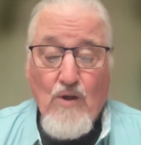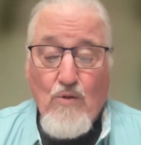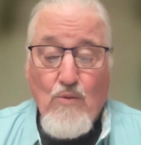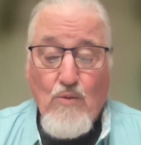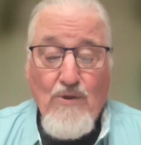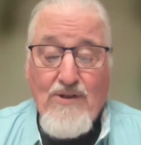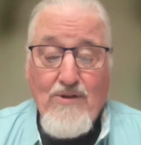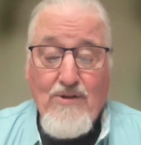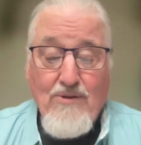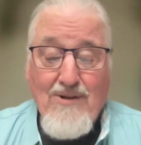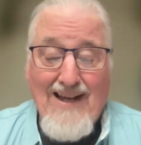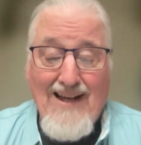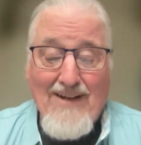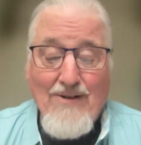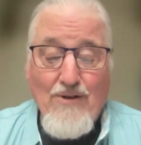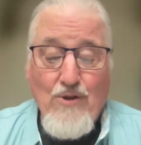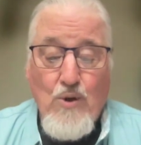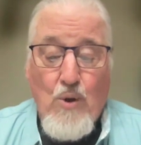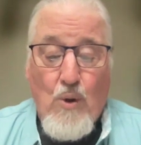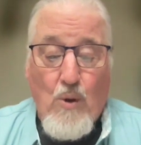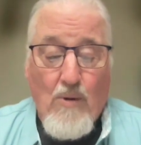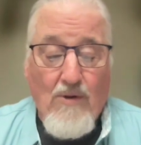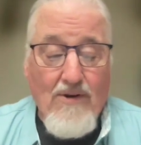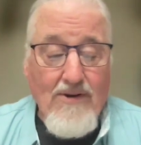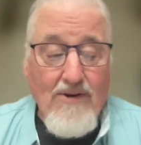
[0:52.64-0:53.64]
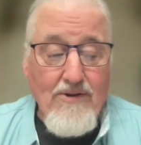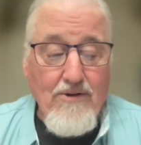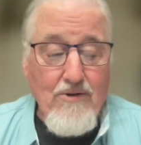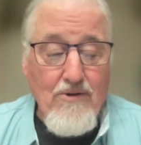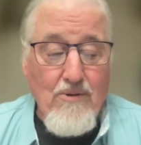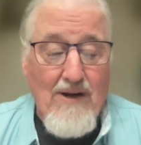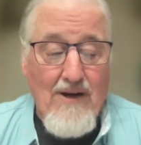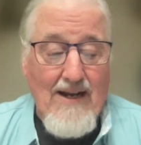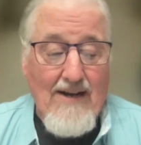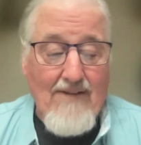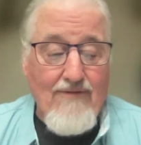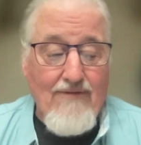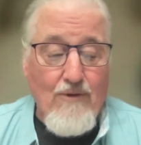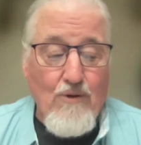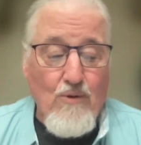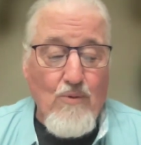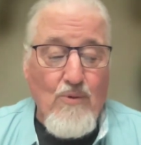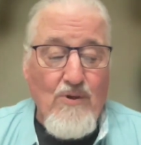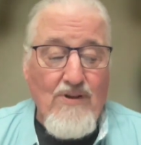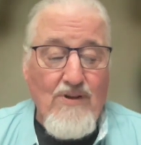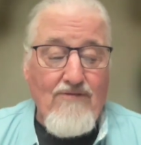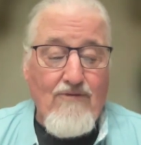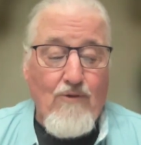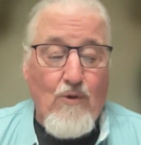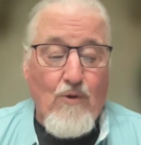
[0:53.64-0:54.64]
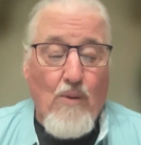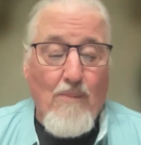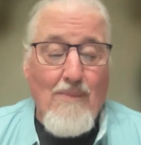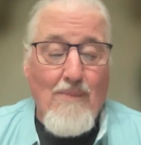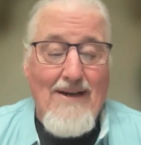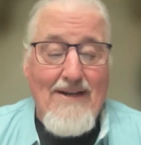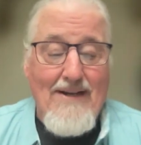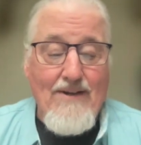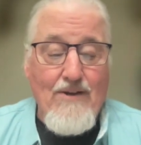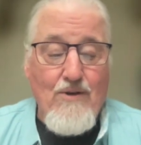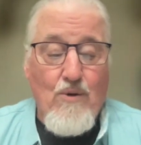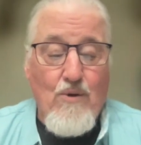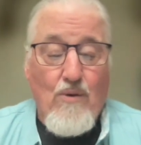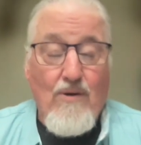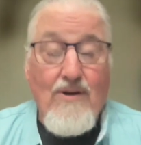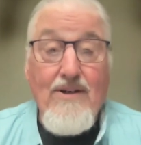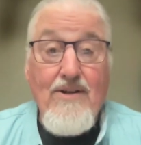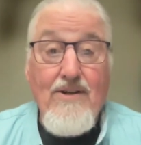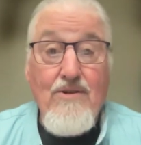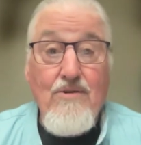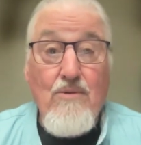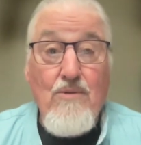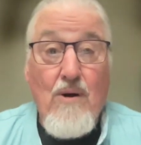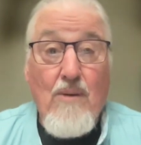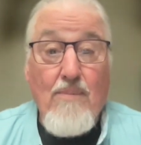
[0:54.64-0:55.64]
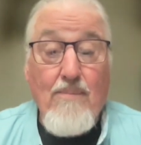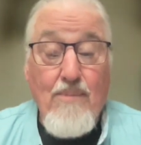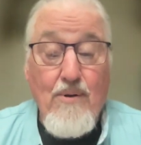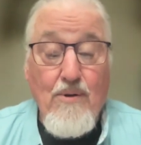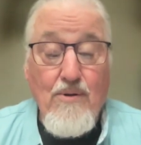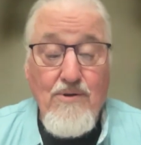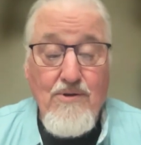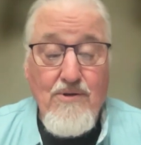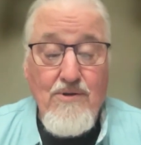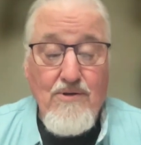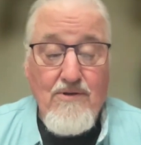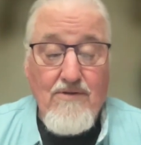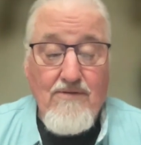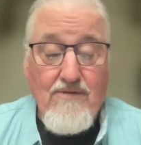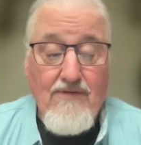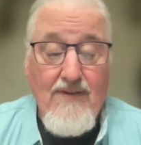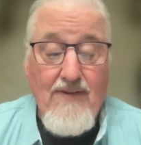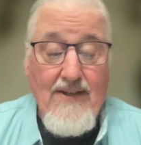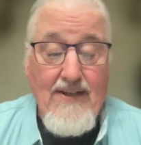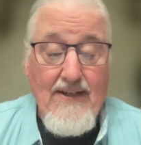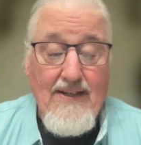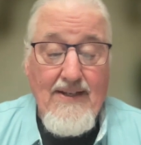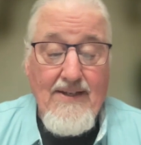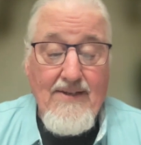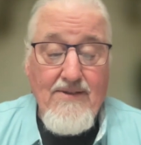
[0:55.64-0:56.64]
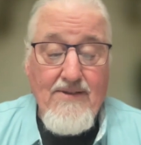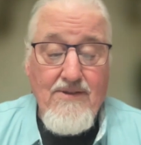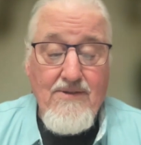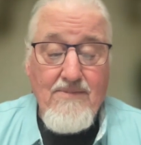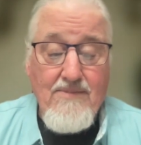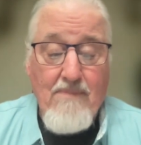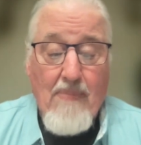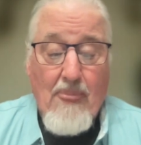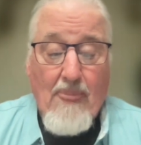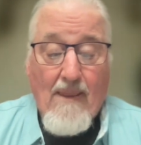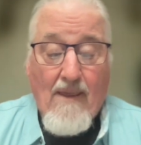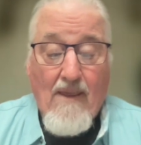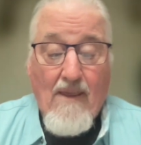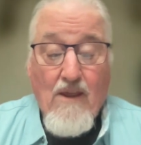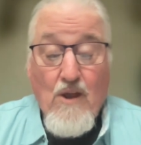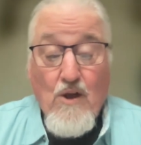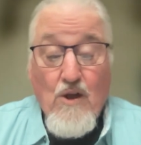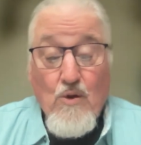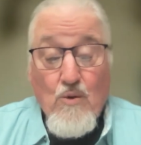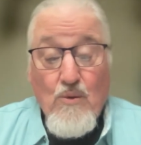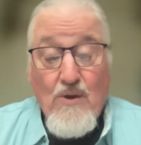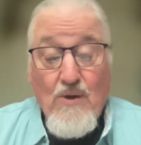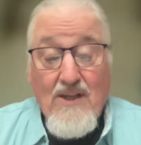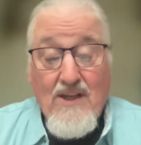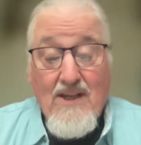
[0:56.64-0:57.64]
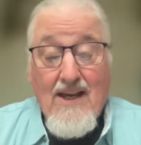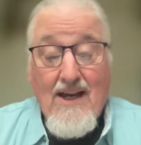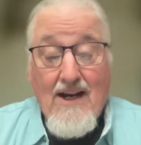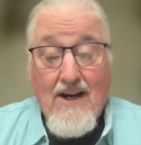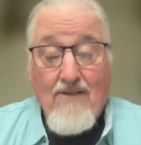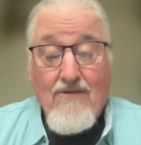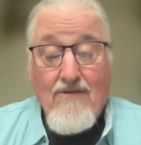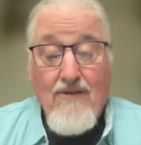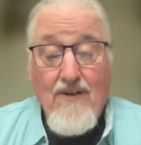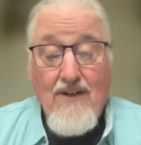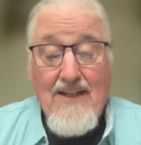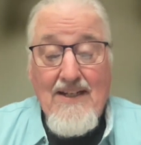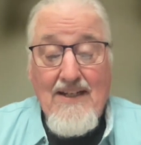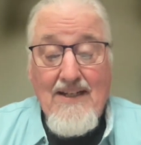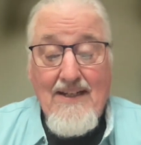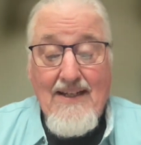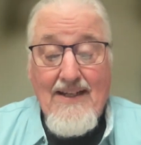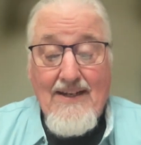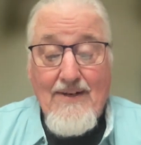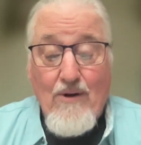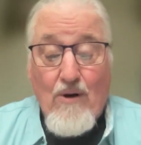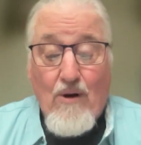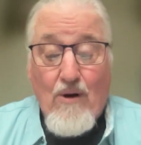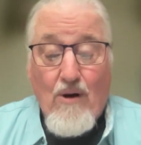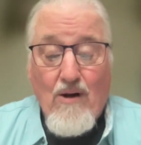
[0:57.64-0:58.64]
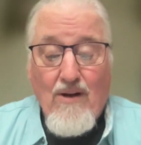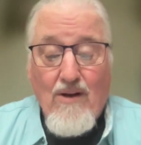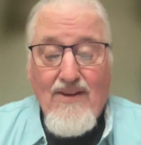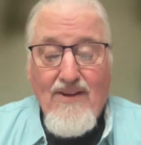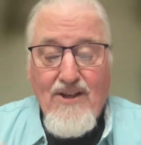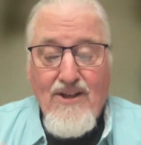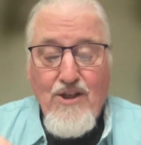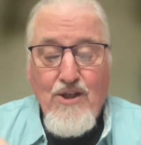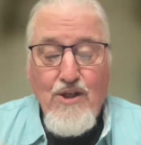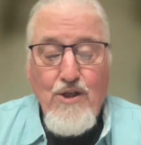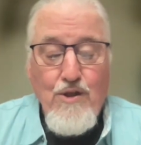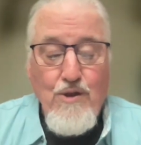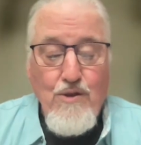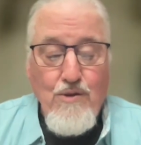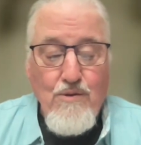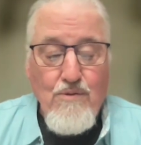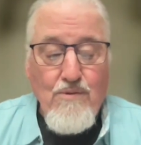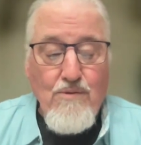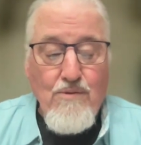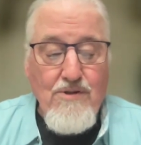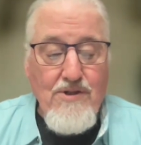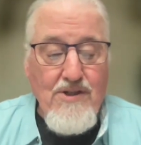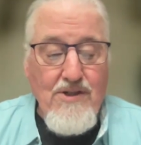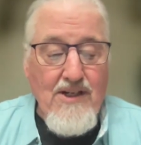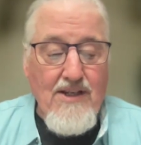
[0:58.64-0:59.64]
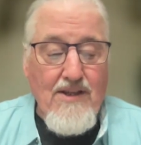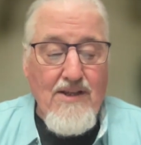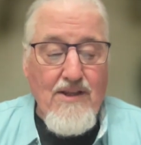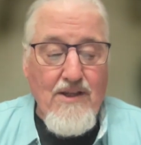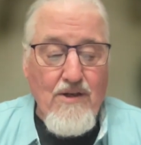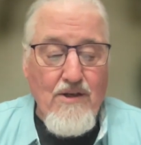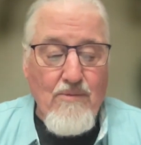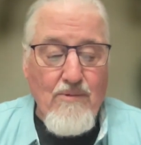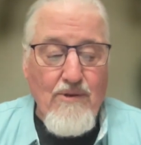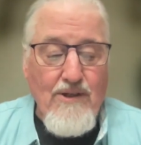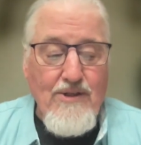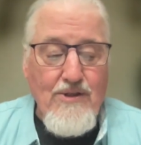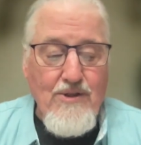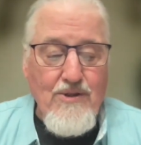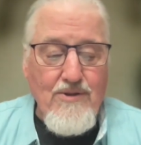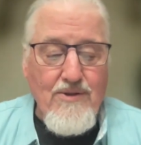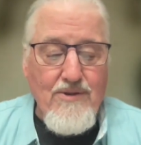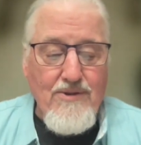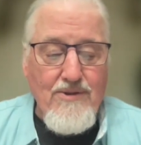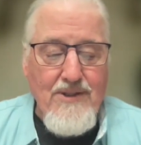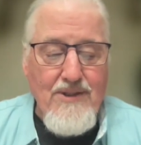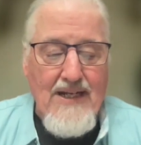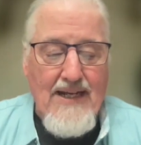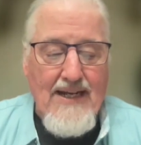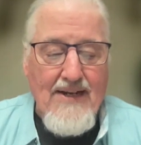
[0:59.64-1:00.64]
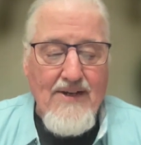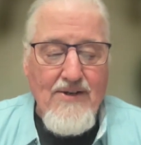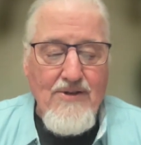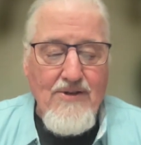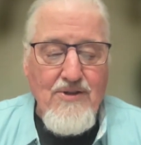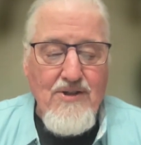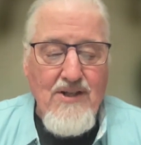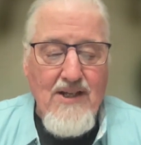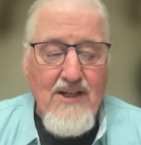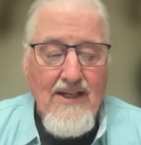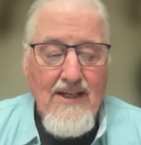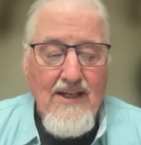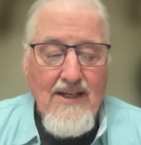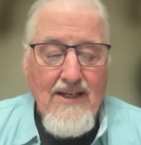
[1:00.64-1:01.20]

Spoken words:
We do not choreograph or reformat according to our personal feelings. We carefully let all the cues in the original text